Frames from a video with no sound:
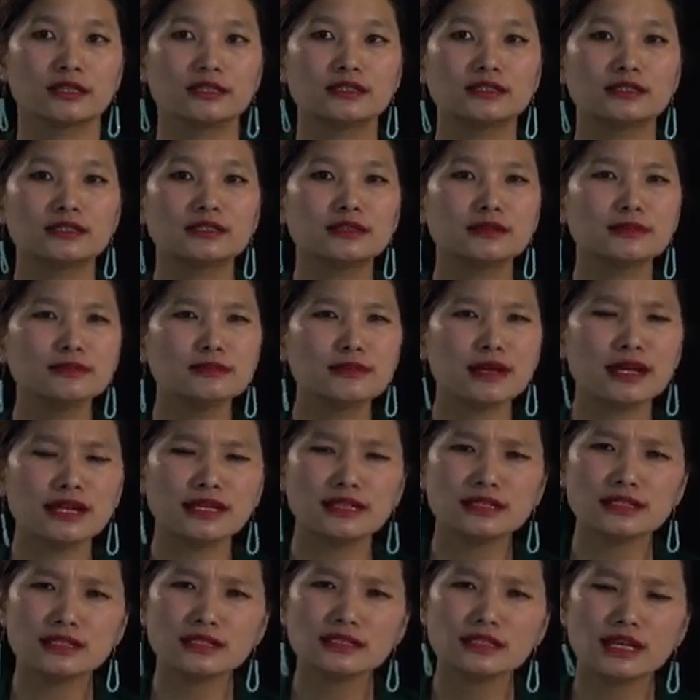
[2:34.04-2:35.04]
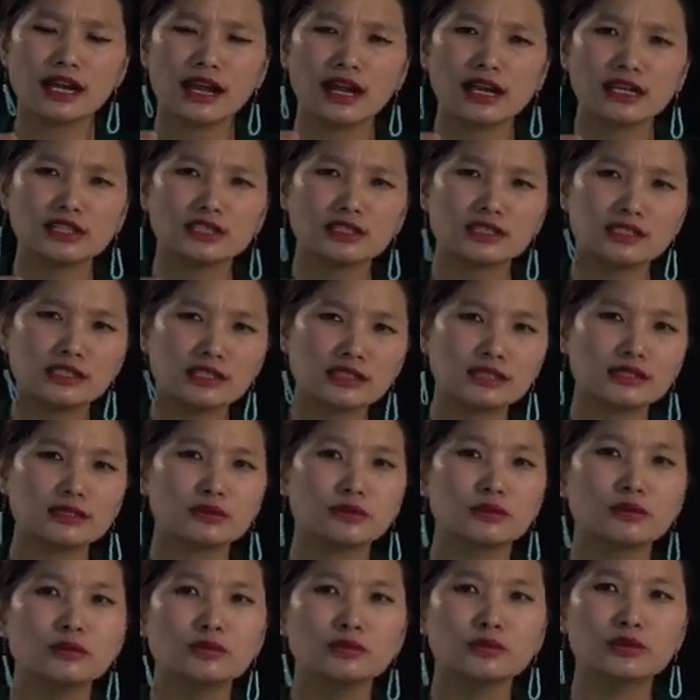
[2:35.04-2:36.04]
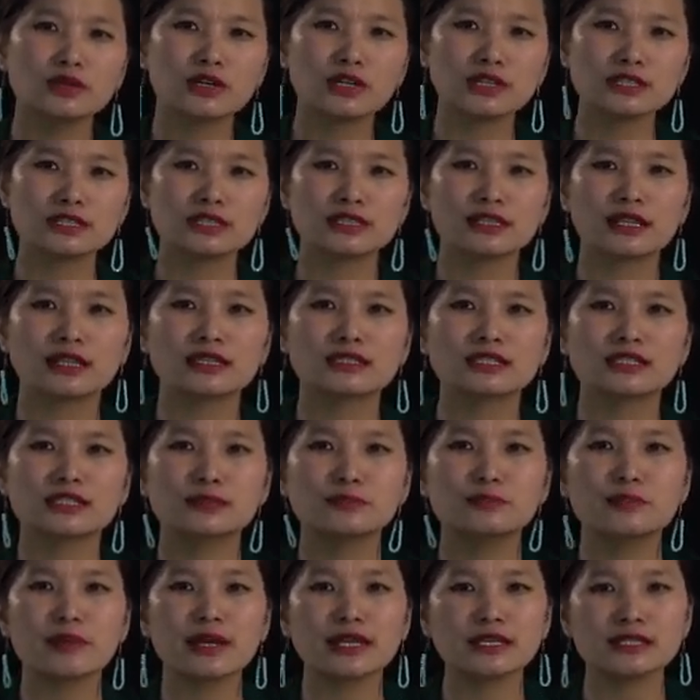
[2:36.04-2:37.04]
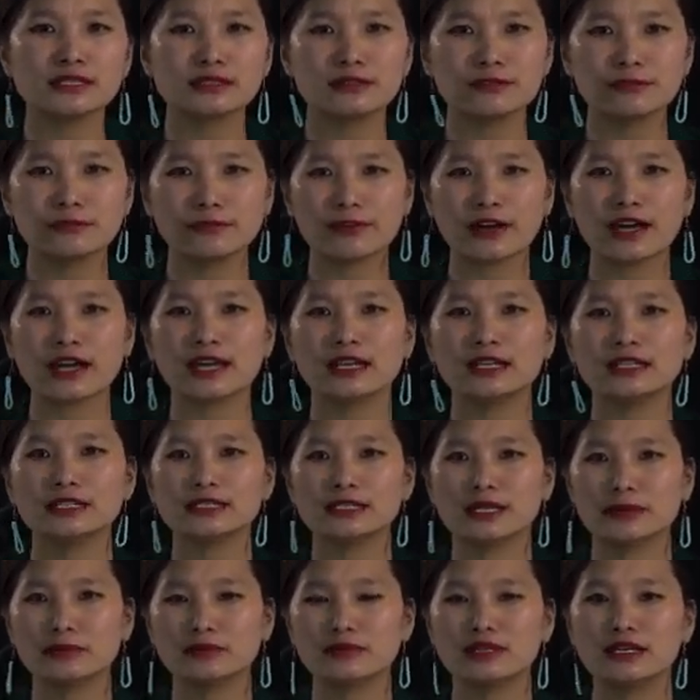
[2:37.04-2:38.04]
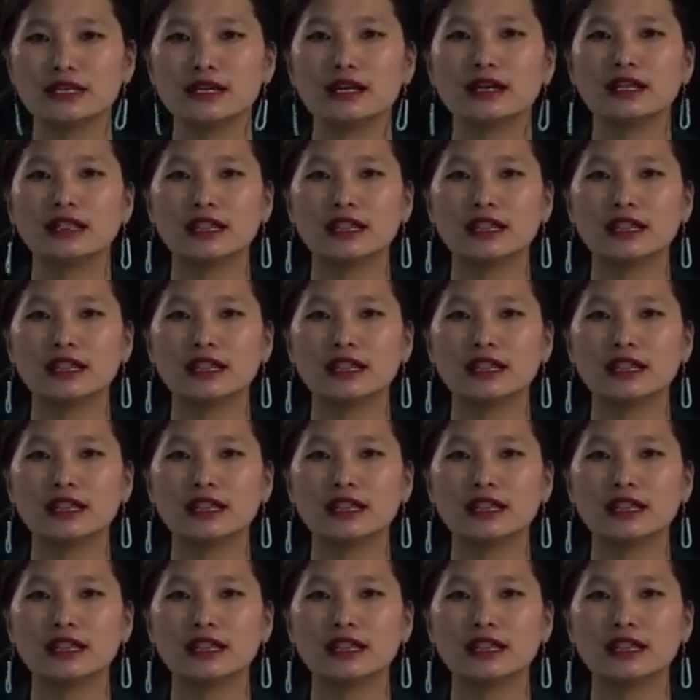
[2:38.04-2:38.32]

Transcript: Determiners are just words that specify something